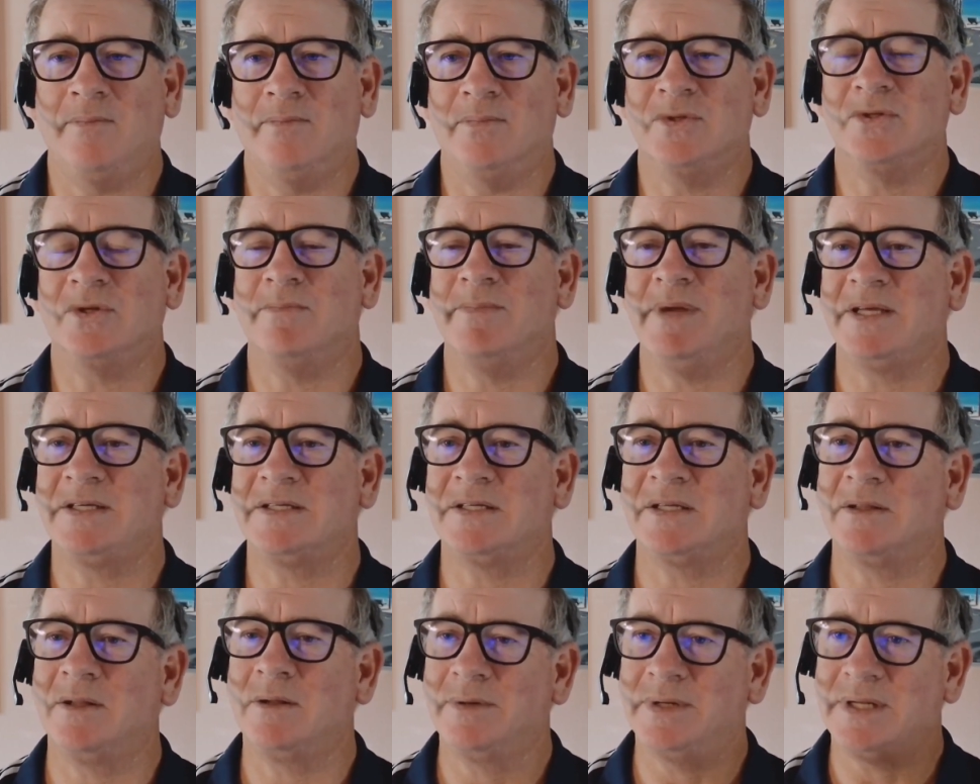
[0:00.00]
So it
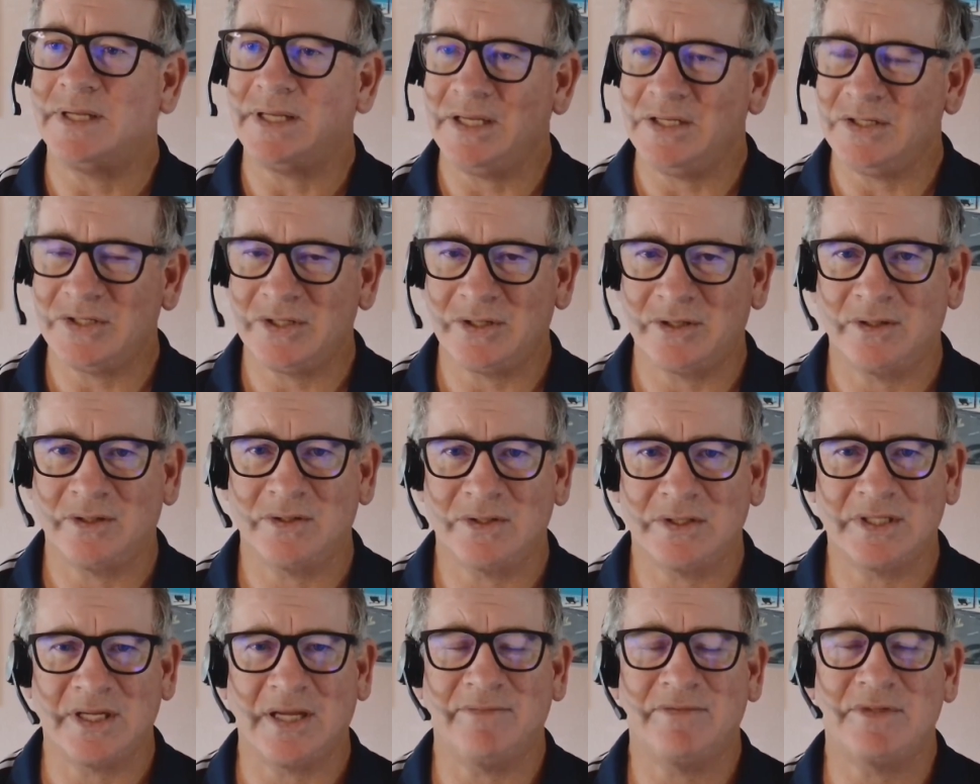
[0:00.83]
makes it a little easier
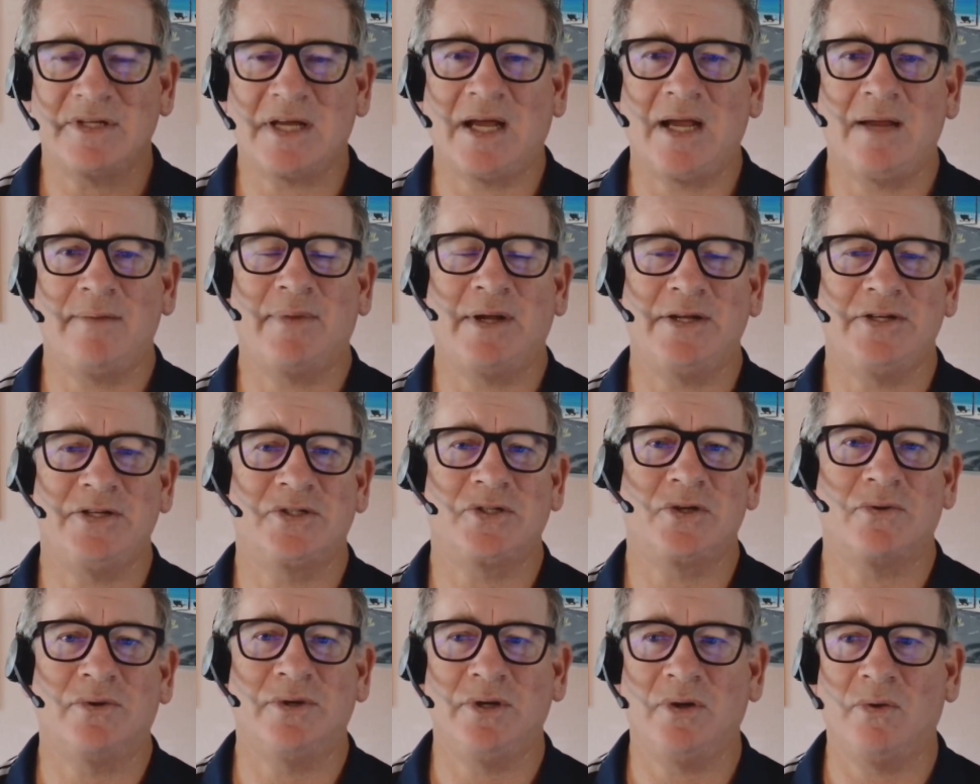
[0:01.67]
to save time by
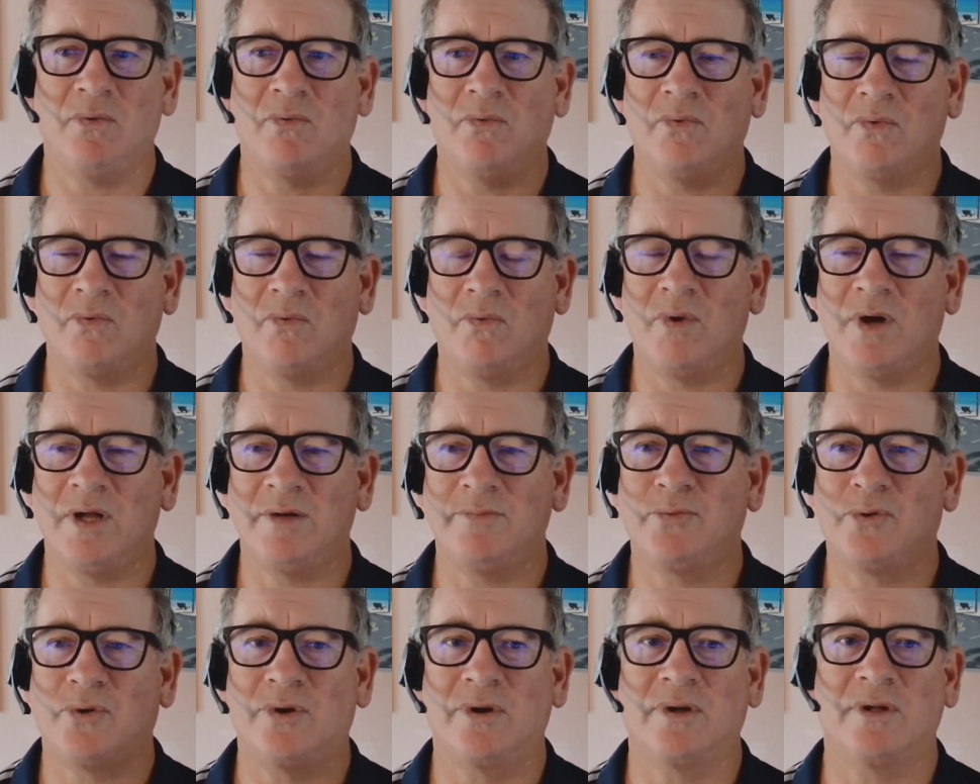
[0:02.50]
just going to one
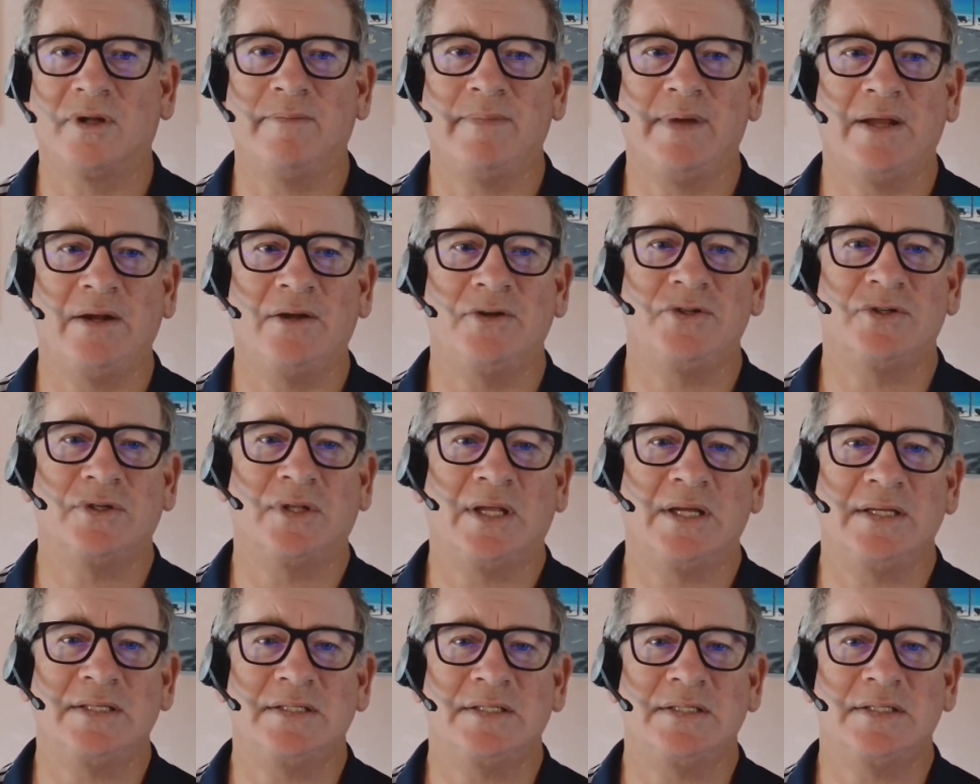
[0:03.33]
portal to manage your
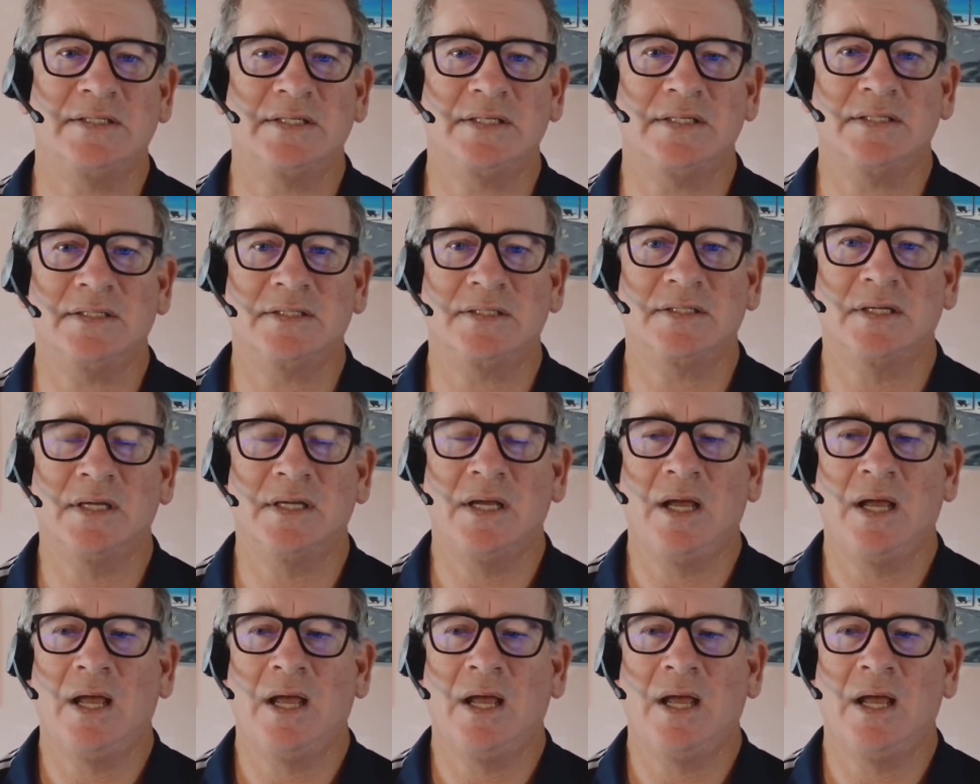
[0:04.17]
licenses.